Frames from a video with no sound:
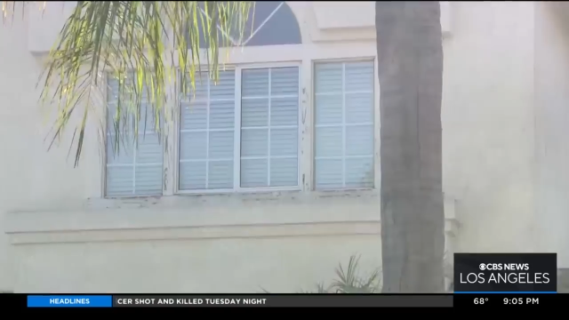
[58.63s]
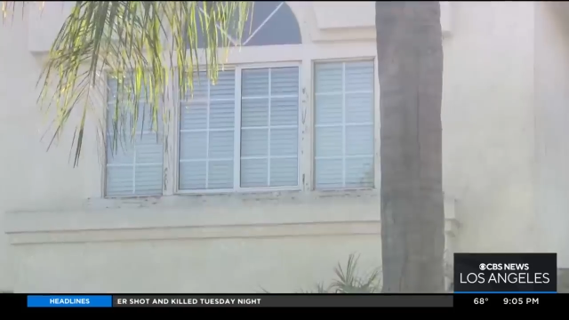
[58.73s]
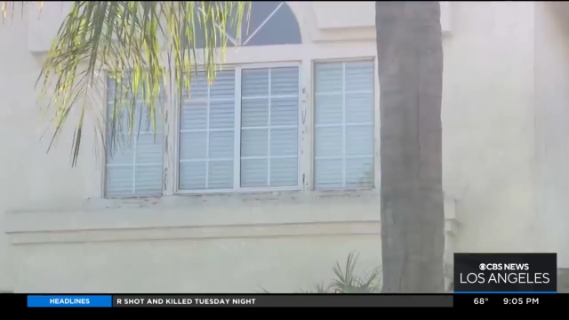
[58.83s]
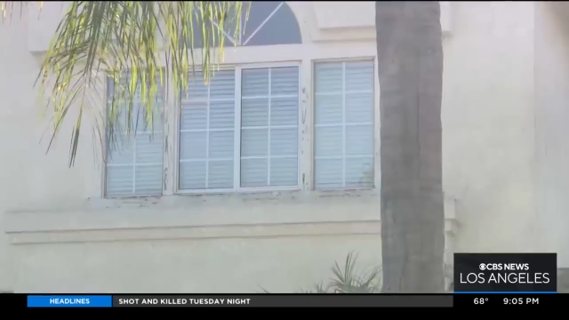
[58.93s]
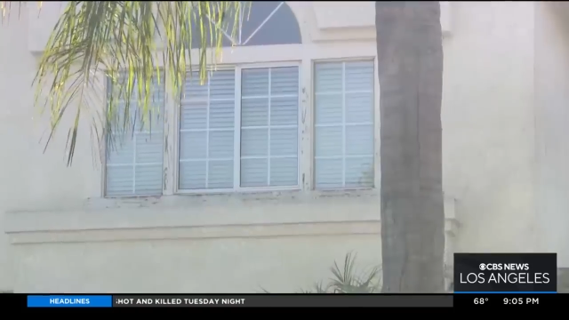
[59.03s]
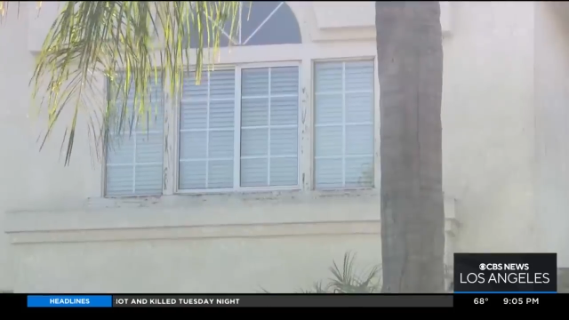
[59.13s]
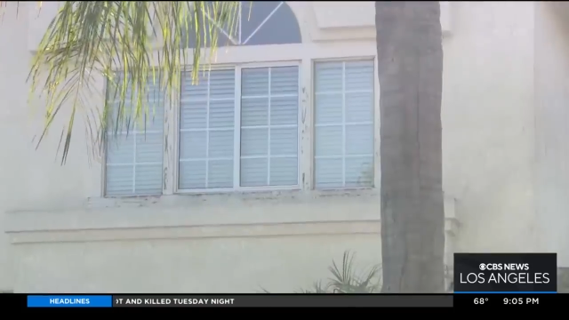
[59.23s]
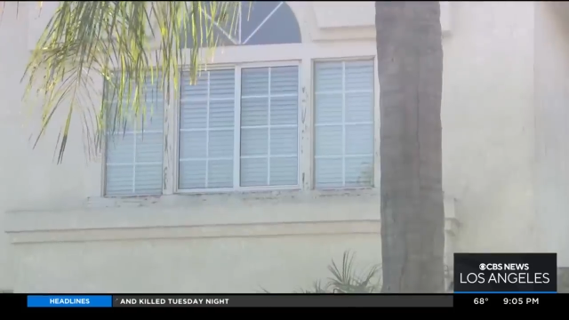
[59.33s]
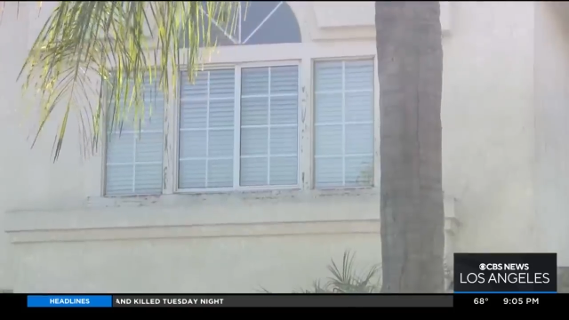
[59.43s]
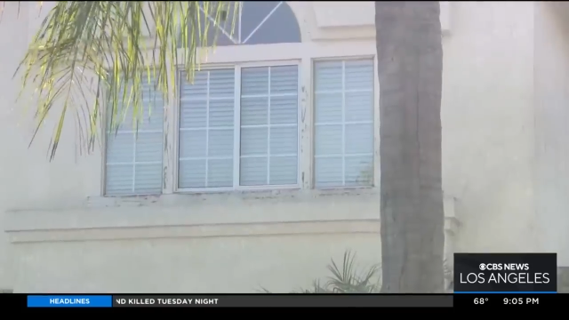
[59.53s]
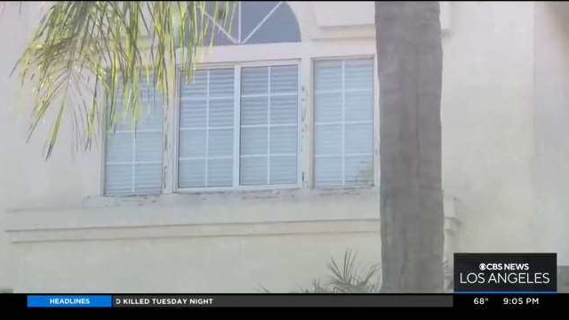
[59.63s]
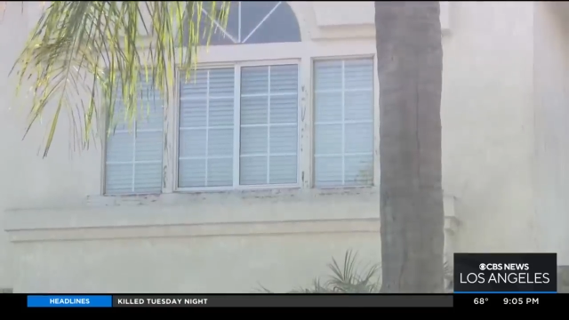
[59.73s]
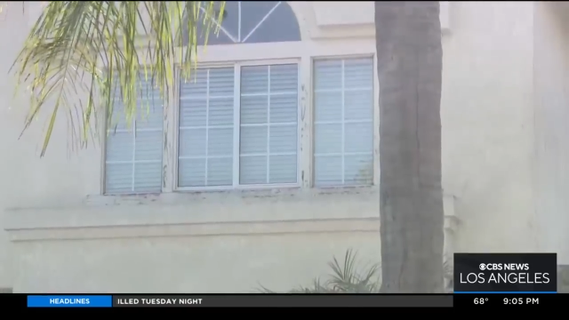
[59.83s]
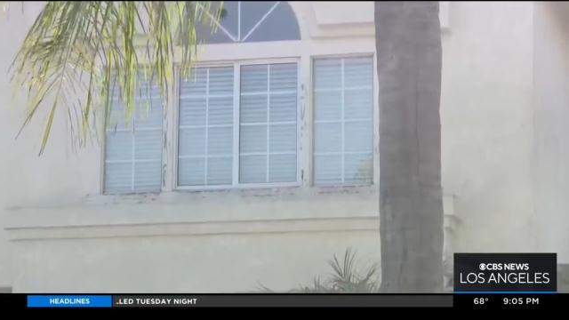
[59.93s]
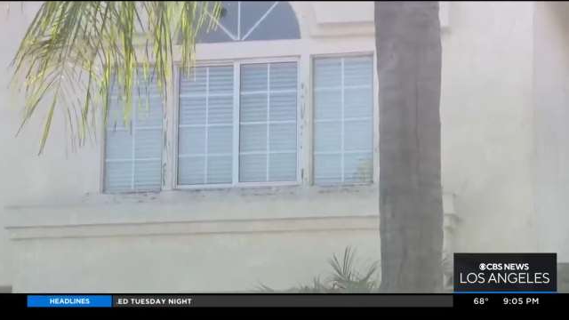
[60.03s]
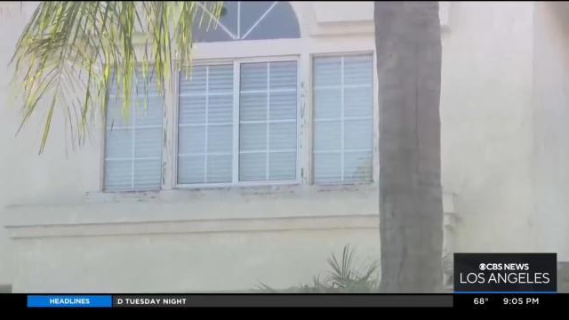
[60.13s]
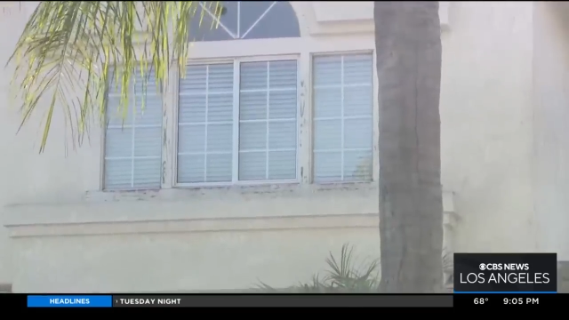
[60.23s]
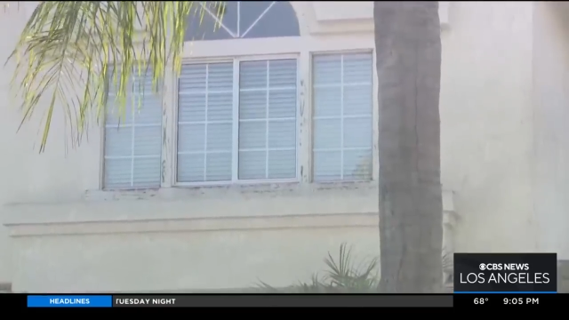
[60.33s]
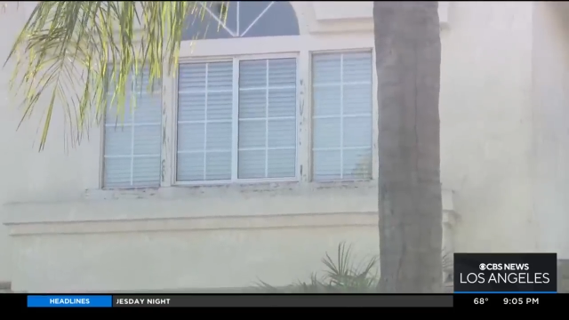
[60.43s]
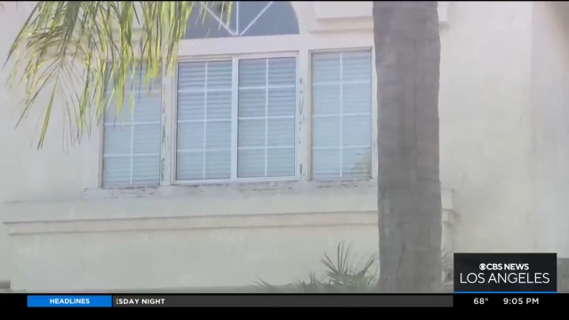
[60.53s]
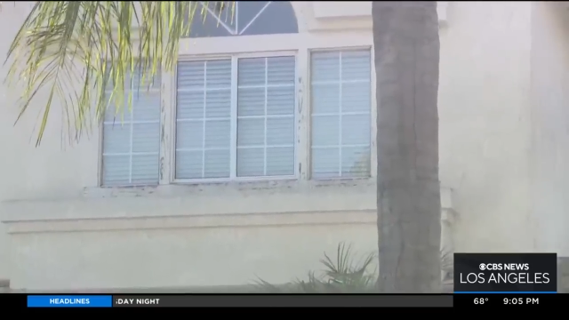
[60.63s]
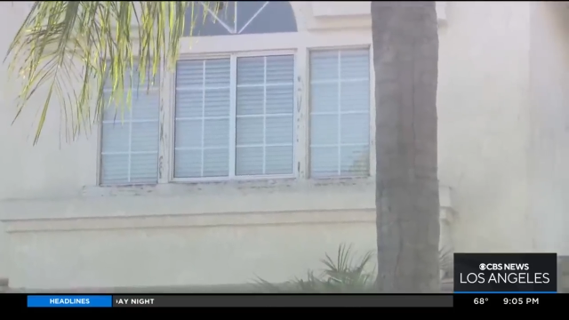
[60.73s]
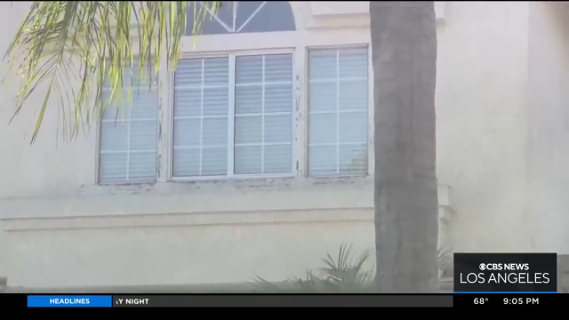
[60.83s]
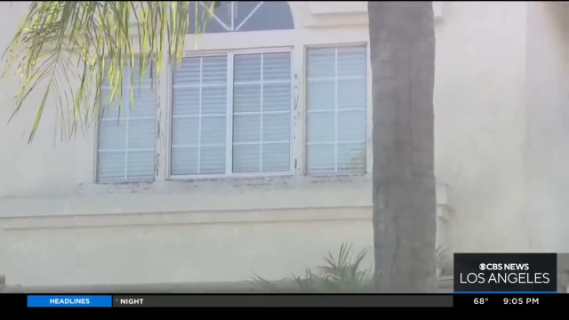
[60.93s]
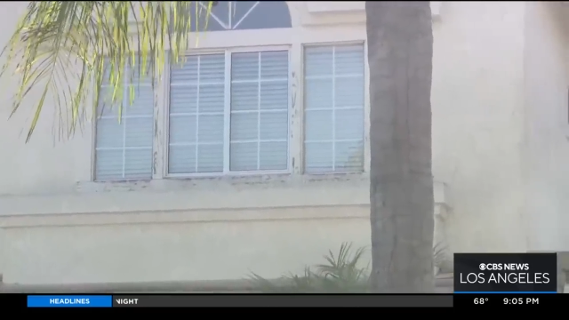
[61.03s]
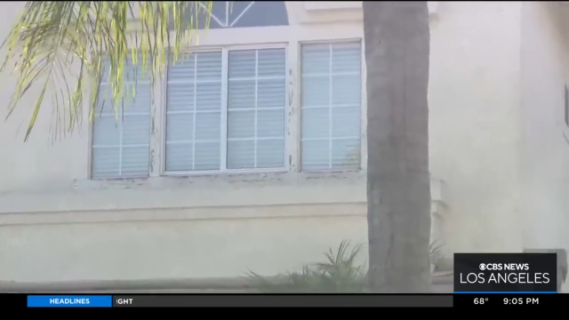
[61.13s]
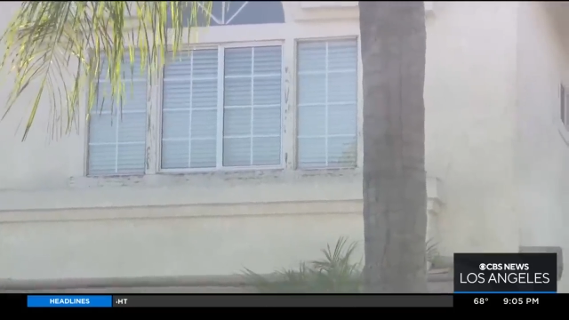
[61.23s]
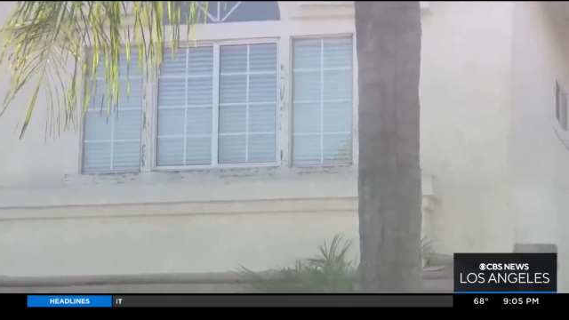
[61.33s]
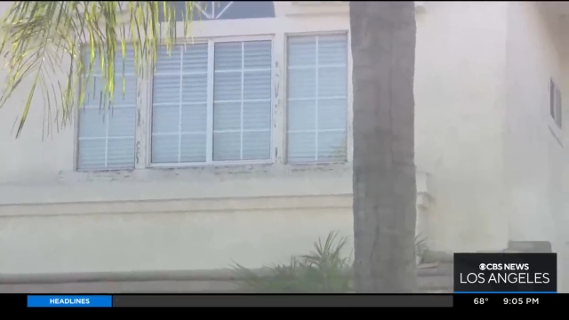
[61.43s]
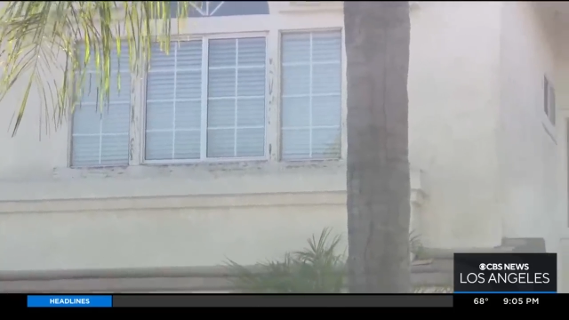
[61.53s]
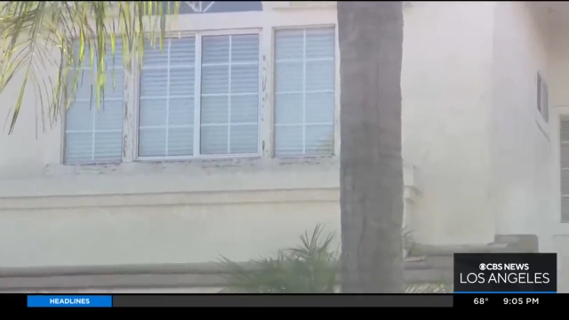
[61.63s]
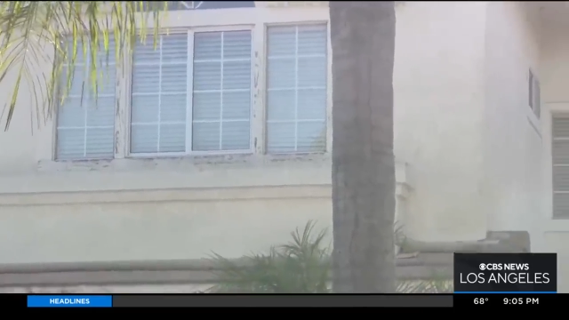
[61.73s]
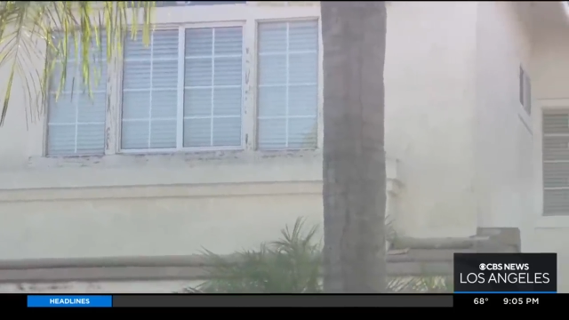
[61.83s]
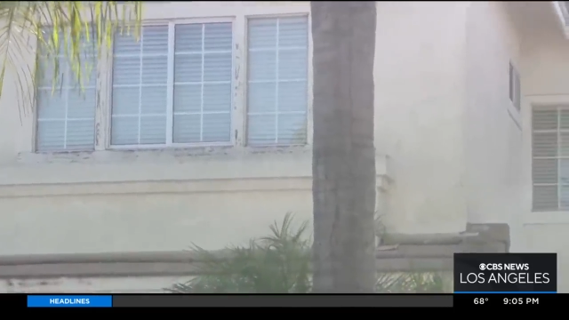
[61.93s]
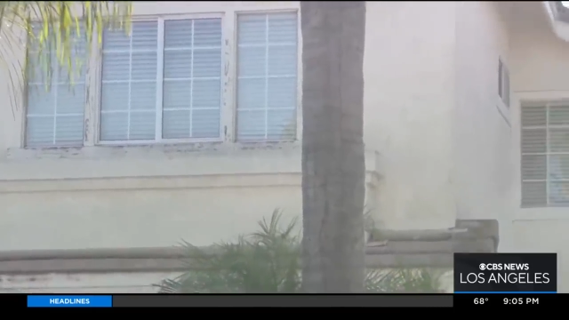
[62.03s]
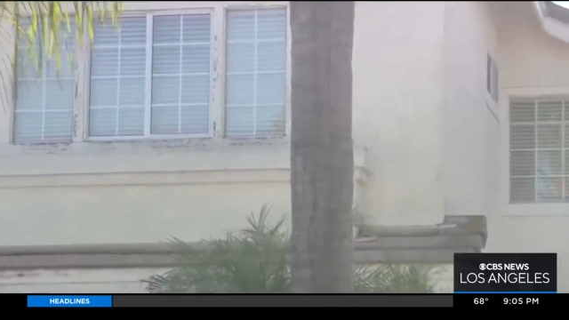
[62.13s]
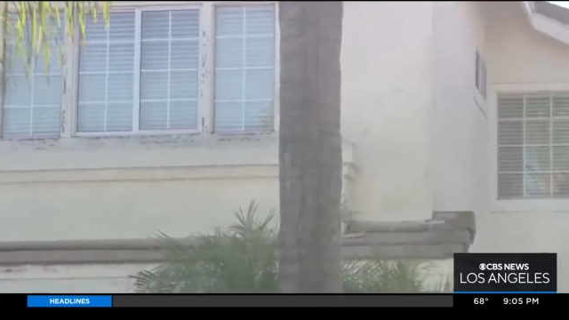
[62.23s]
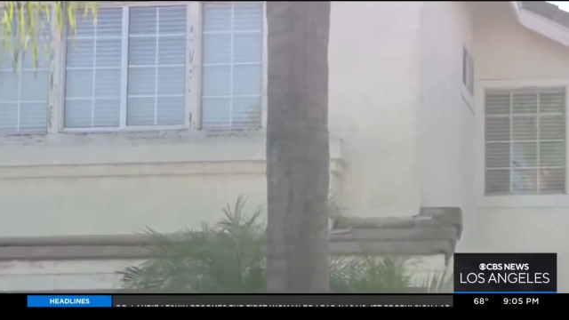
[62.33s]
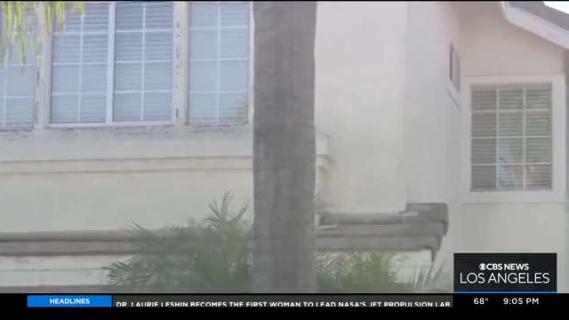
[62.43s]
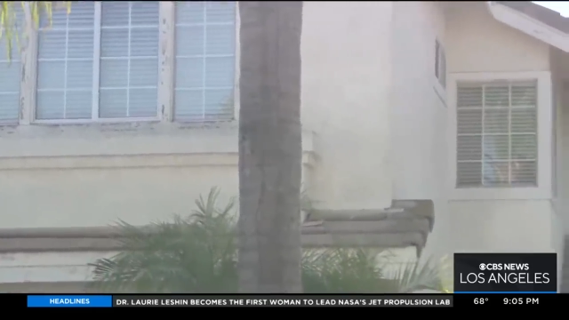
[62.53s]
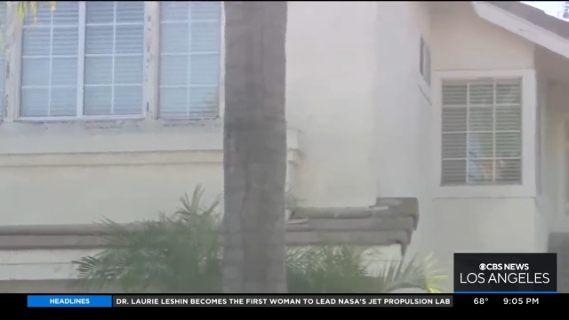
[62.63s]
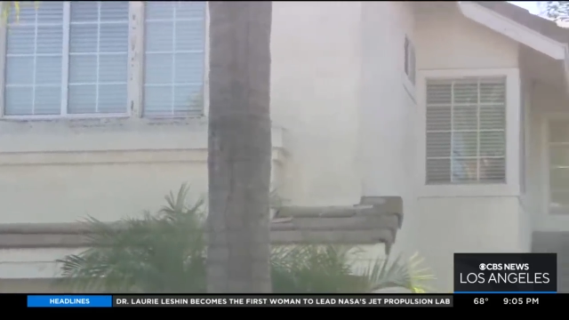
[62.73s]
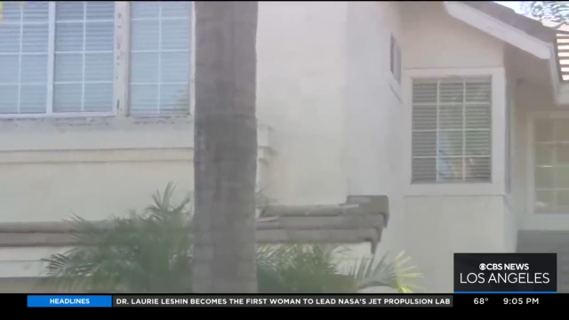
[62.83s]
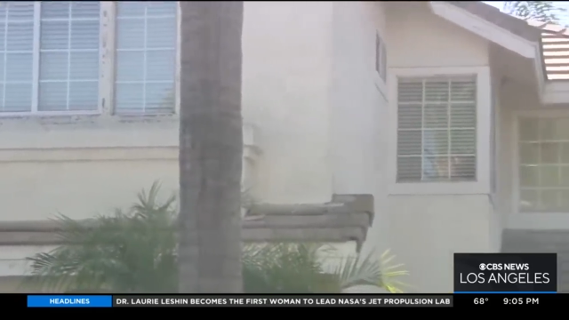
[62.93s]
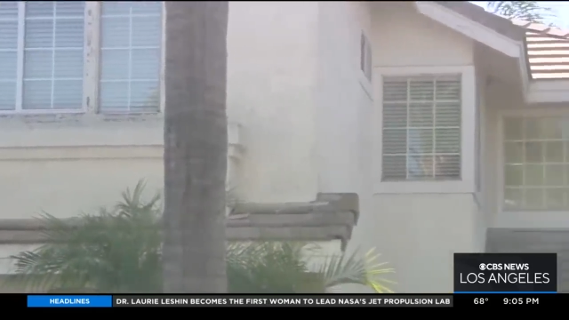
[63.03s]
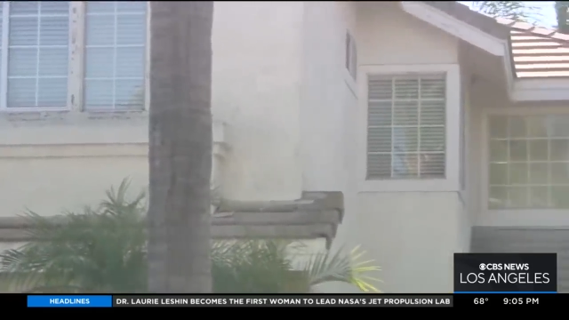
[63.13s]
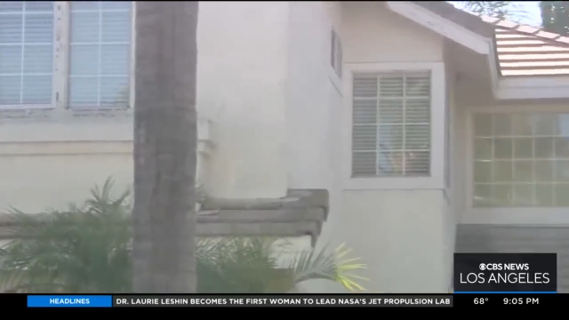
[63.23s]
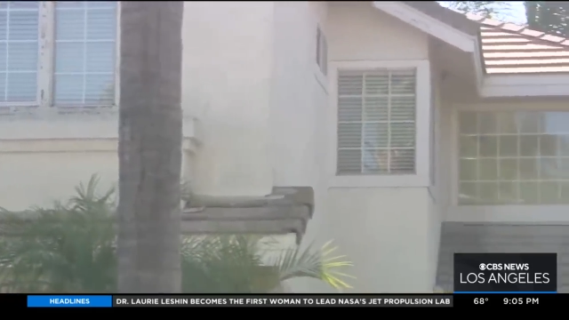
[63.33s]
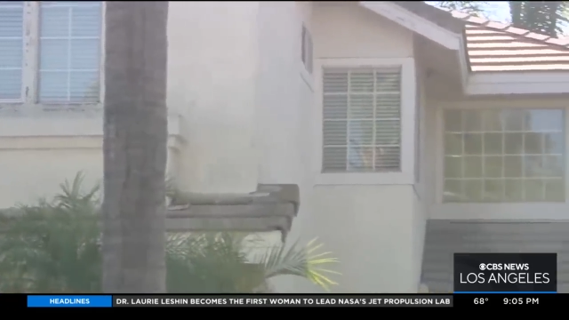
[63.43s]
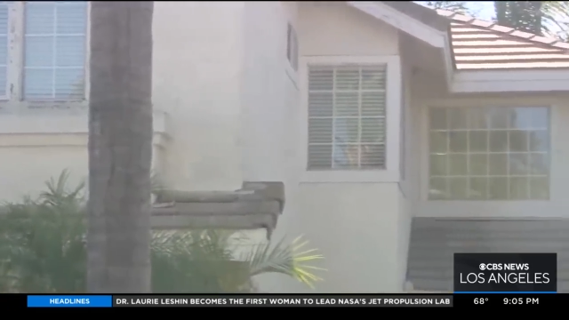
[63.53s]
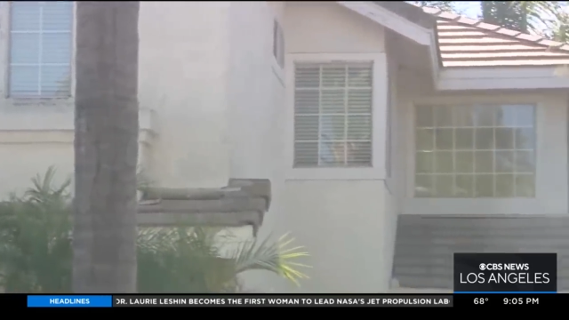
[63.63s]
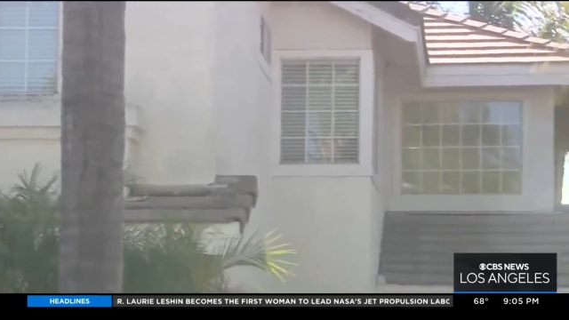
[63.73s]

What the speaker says: No face is visible, so there are no lips to read.